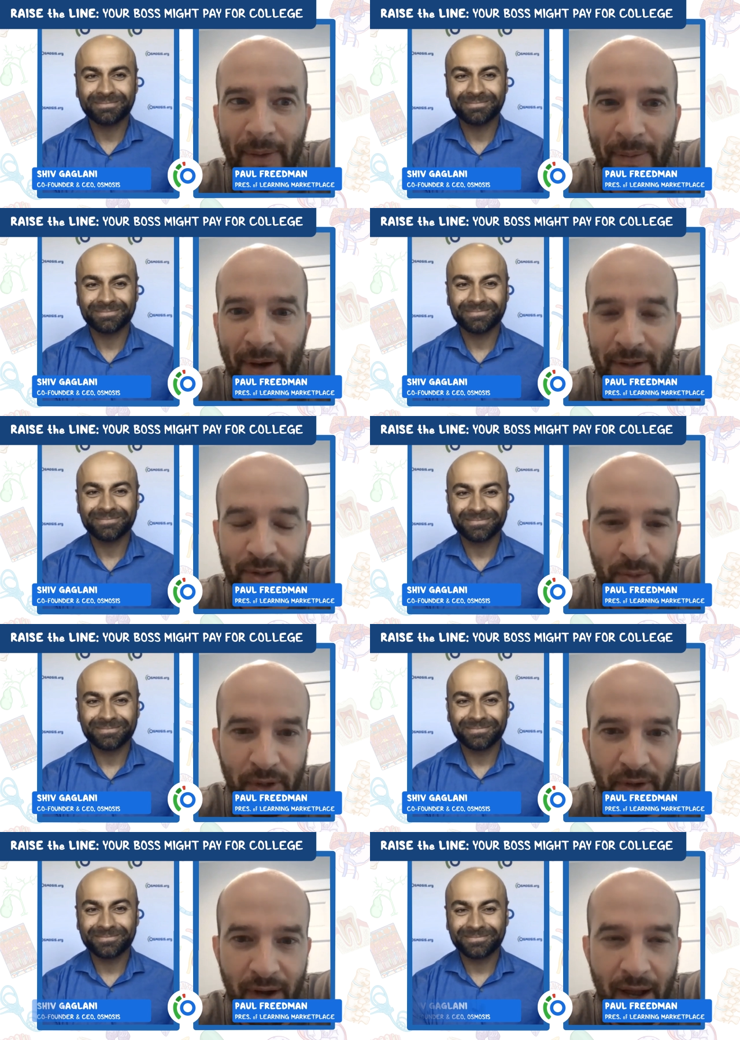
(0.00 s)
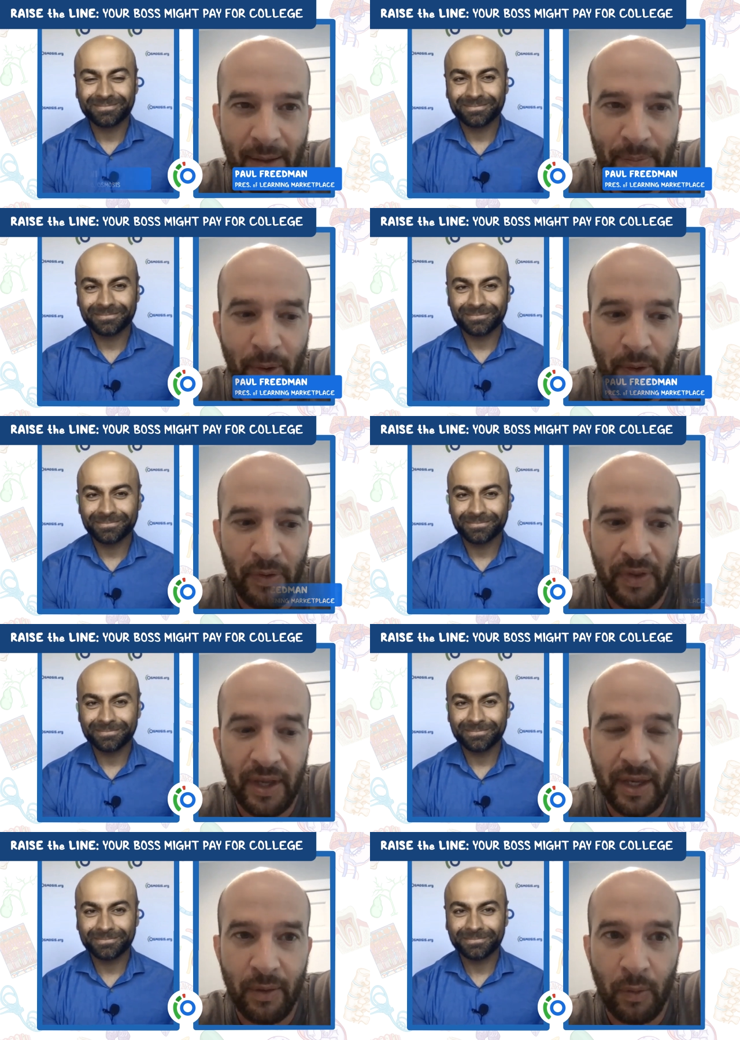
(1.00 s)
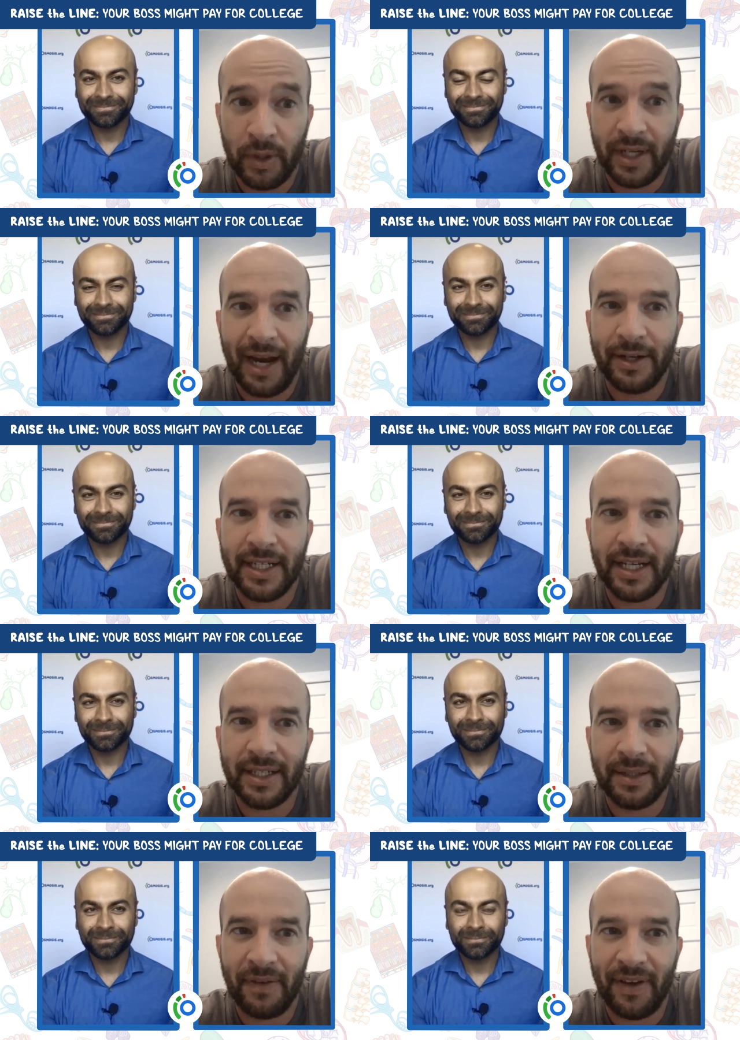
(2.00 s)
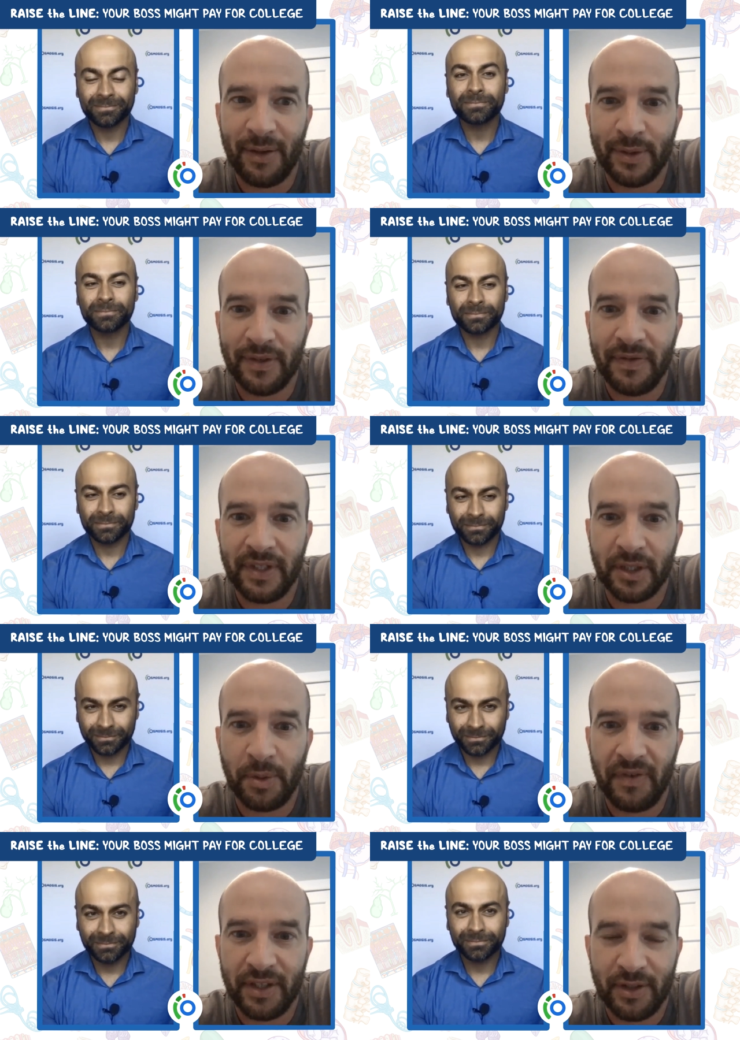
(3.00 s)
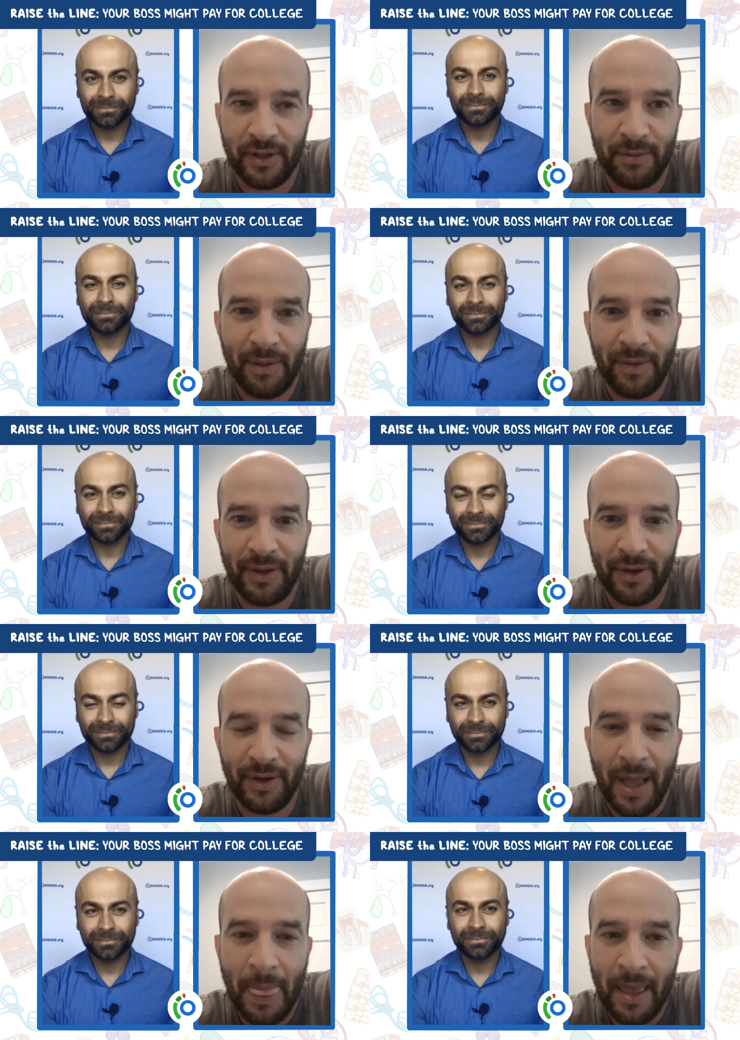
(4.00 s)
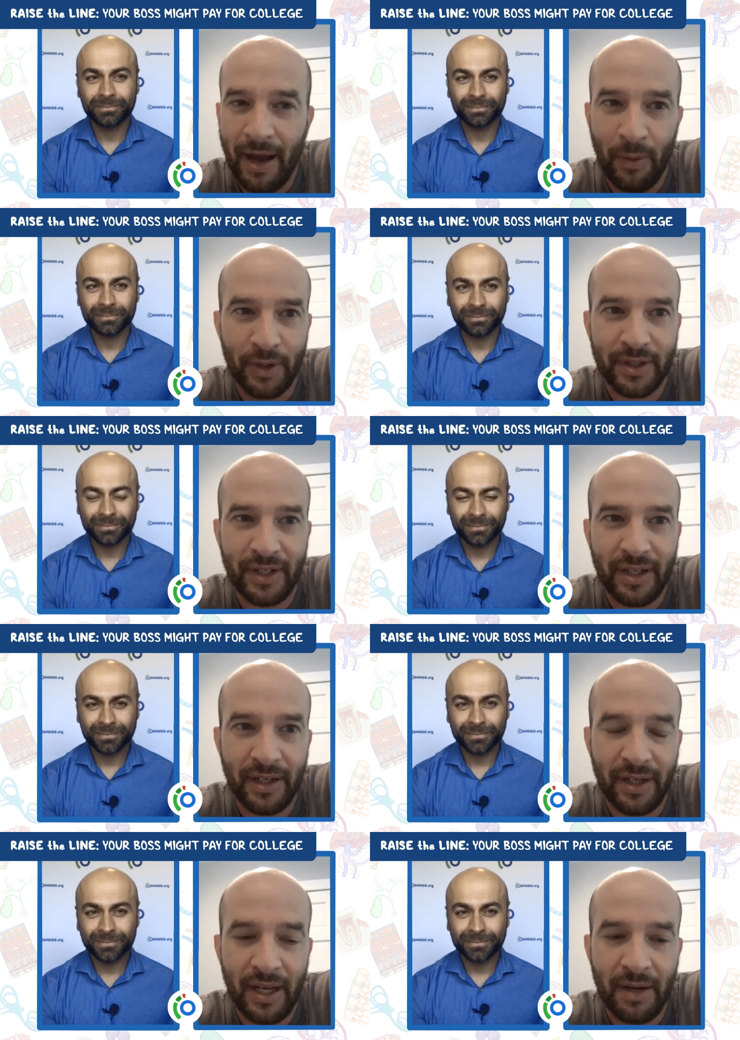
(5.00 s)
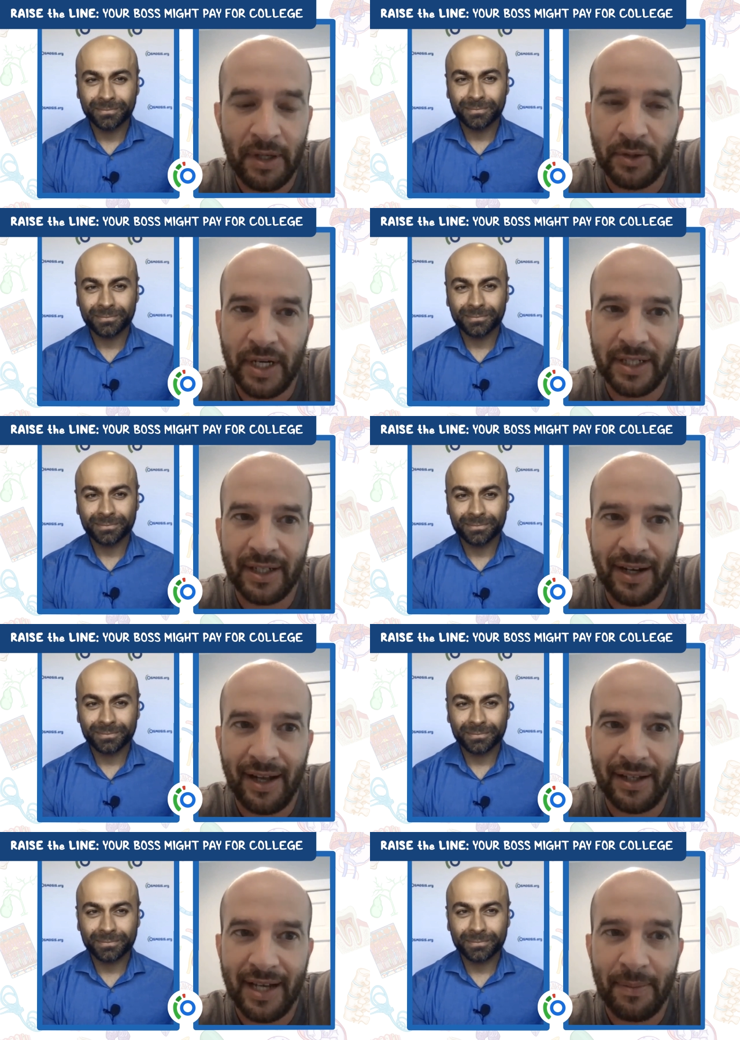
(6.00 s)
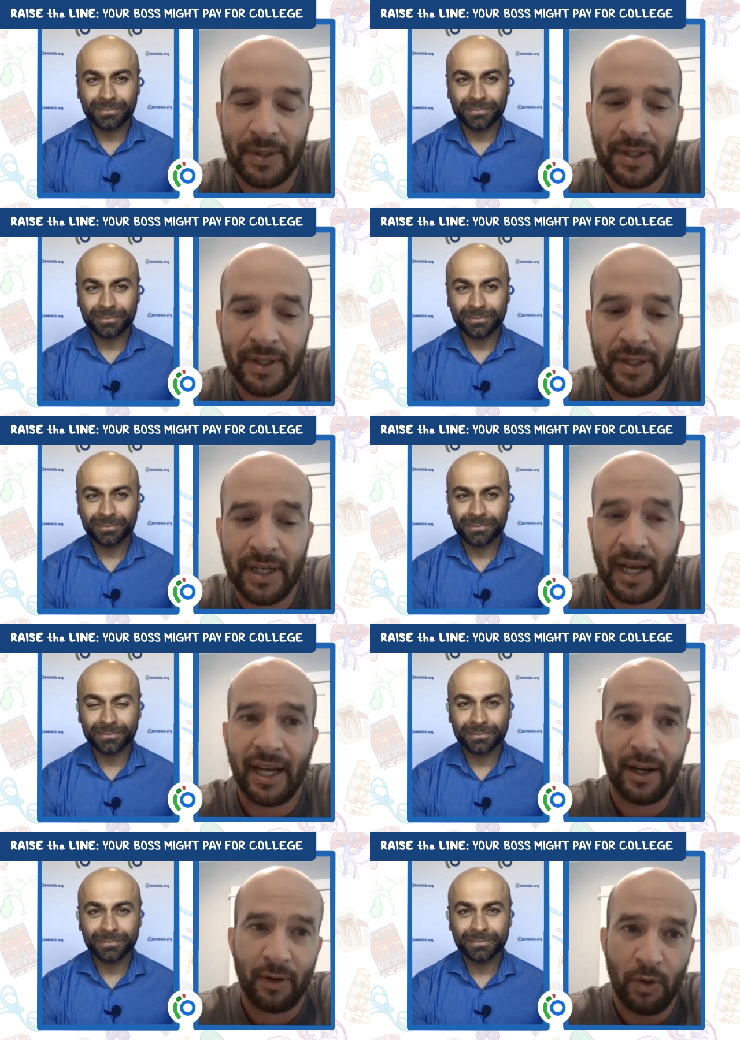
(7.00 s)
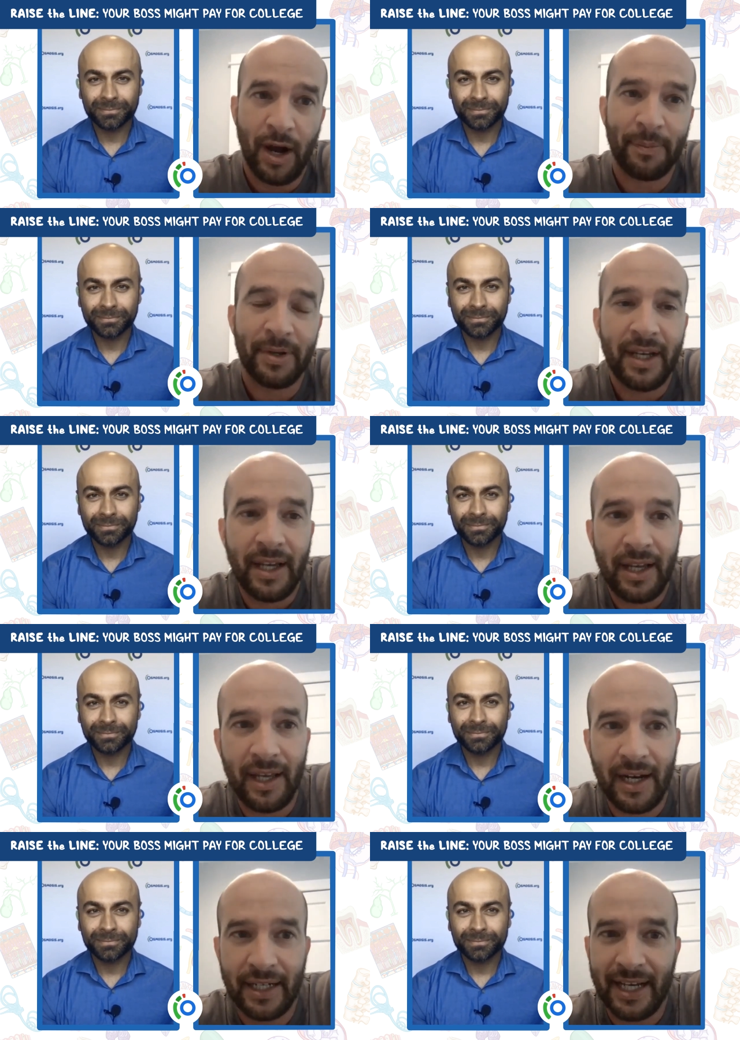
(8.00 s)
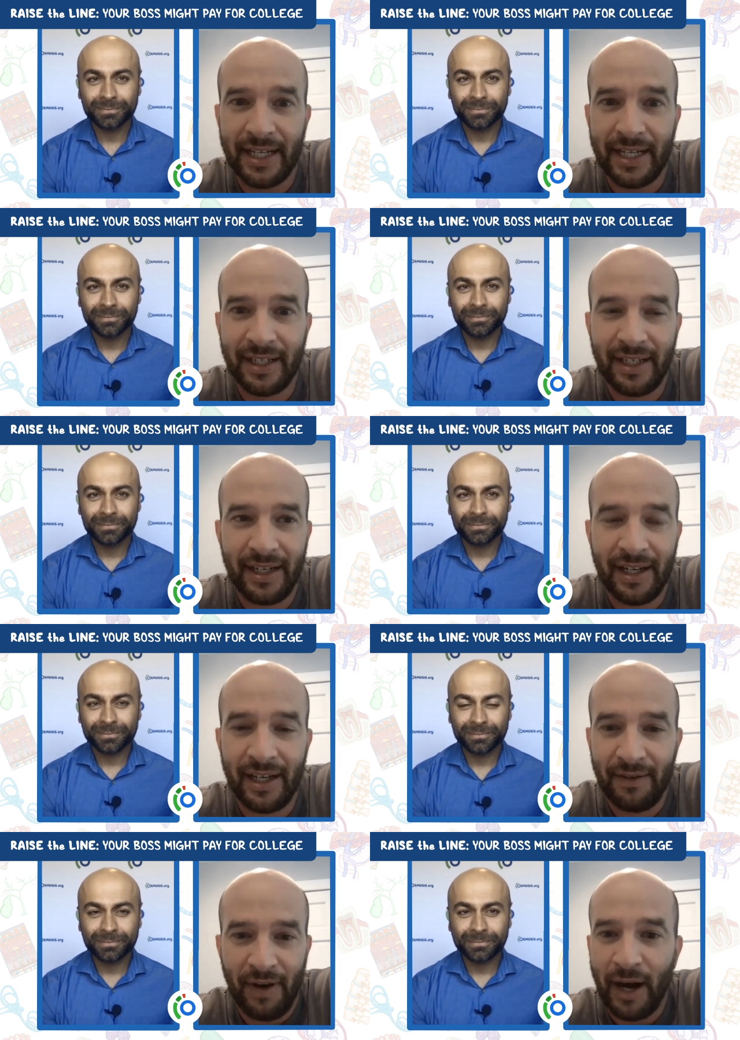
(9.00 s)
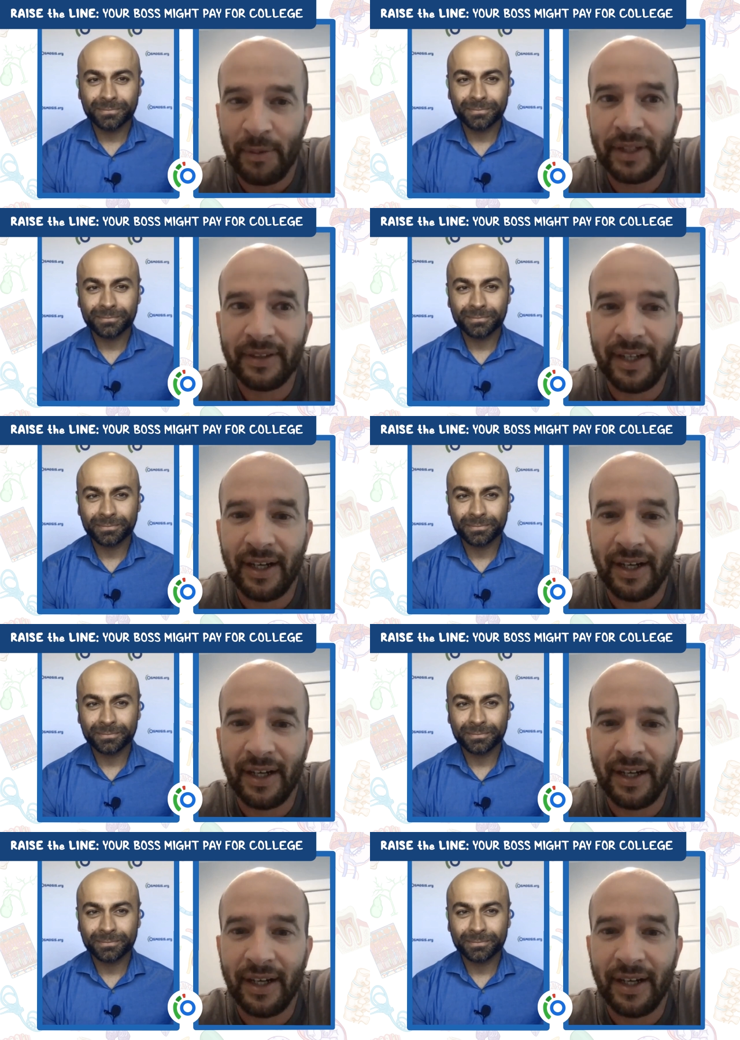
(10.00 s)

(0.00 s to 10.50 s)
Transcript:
Speaker 1: my parents were uh, both worked in higher education. My father was a physics professor. My mother uh, worked in, in, administration in college campuses, and I kind of grew up in an education environment.